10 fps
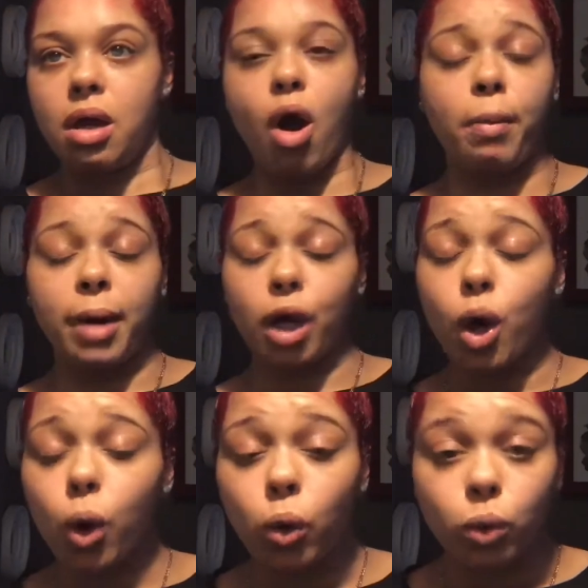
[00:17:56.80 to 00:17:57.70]
on my
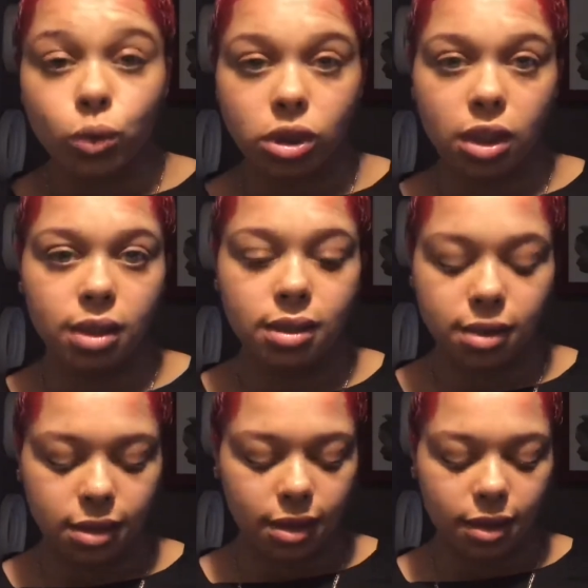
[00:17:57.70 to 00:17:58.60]
coat.
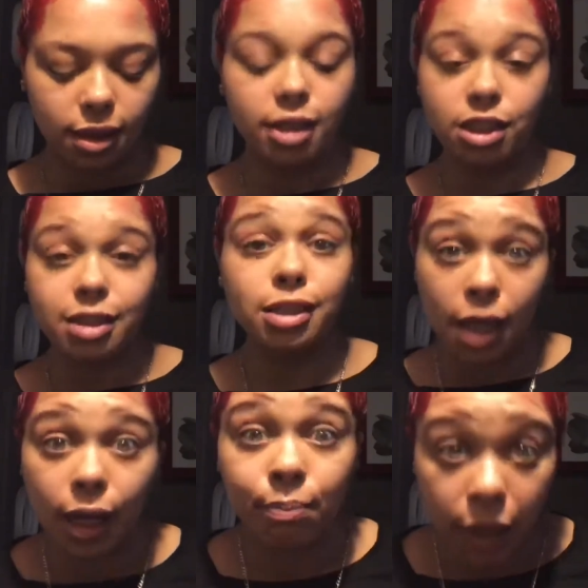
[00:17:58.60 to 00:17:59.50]
It just
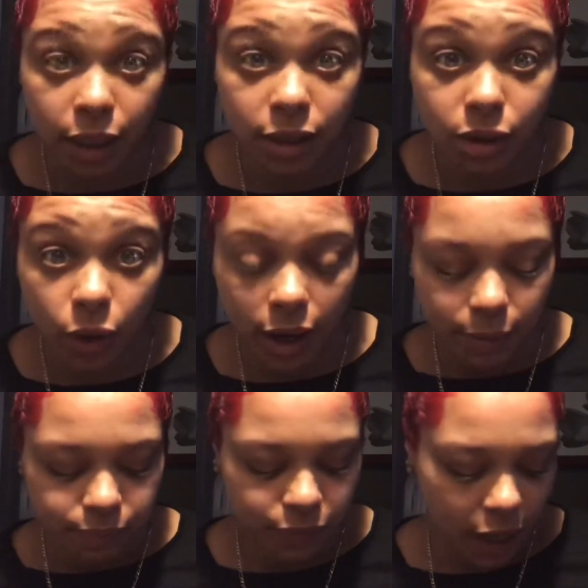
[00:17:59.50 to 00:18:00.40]
damn bleeds,
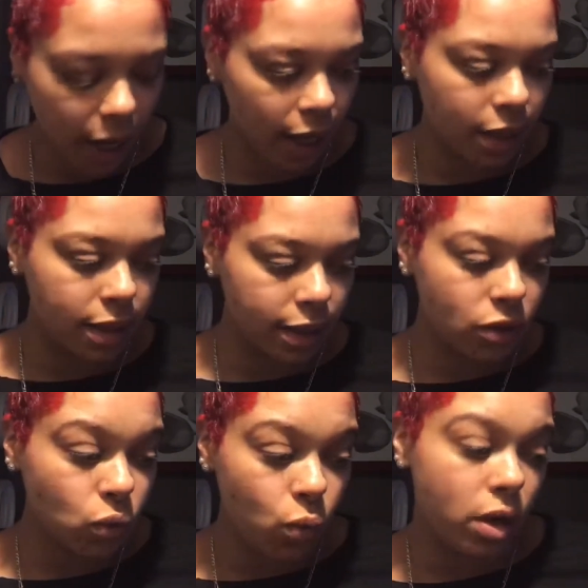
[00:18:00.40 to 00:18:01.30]
okay? And
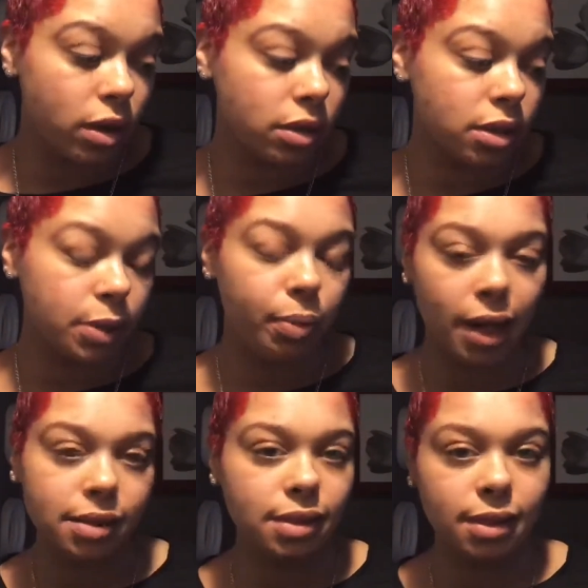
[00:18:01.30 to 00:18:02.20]
this one,
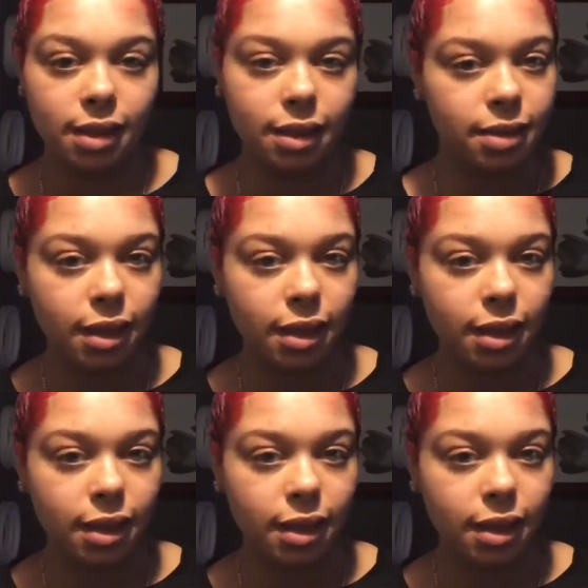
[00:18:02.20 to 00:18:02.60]
surprisingly, it